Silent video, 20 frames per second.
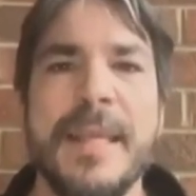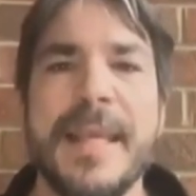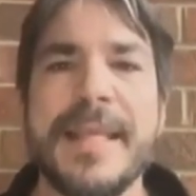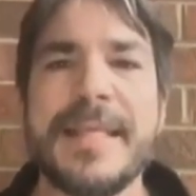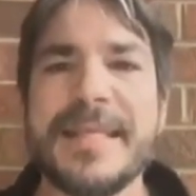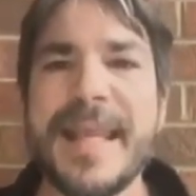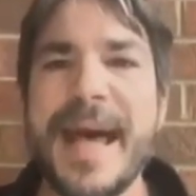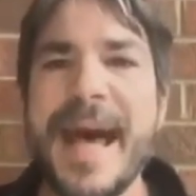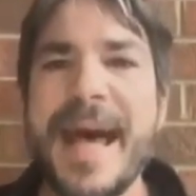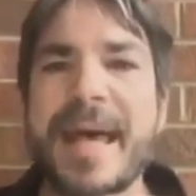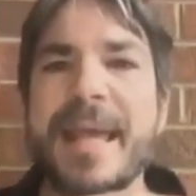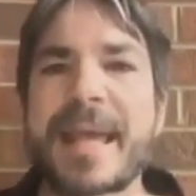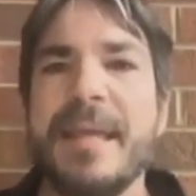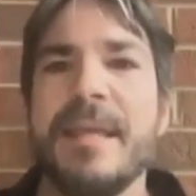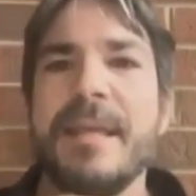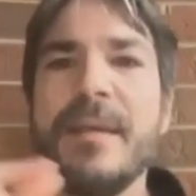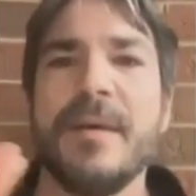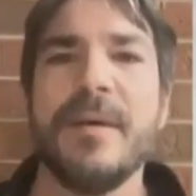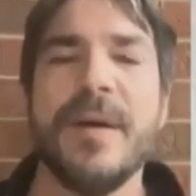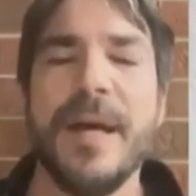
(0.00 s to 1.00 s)
It's
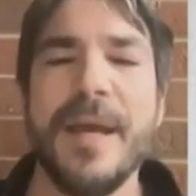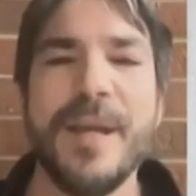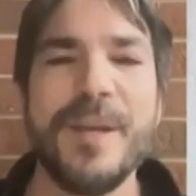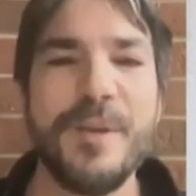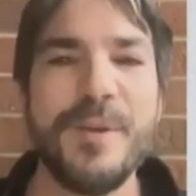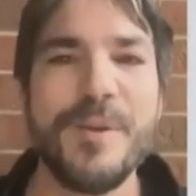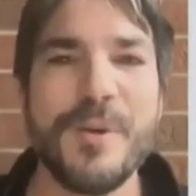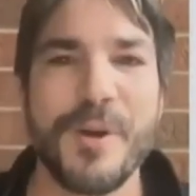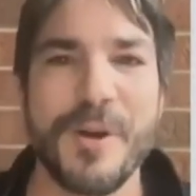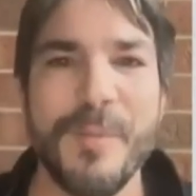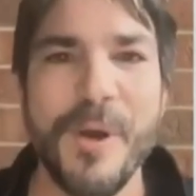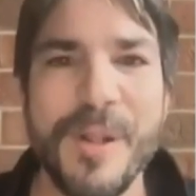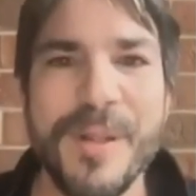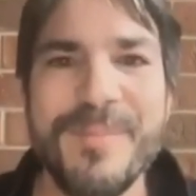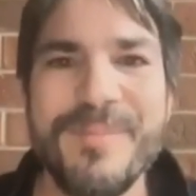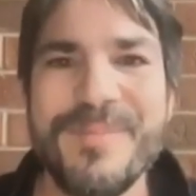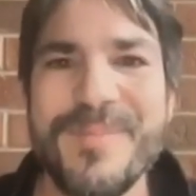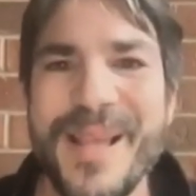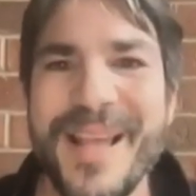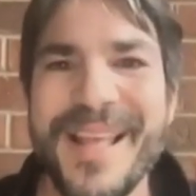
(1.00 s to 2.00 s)
not a new
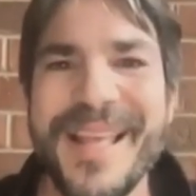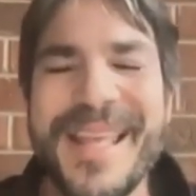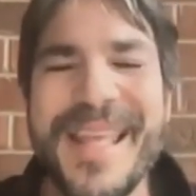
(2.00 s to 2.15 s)
normal.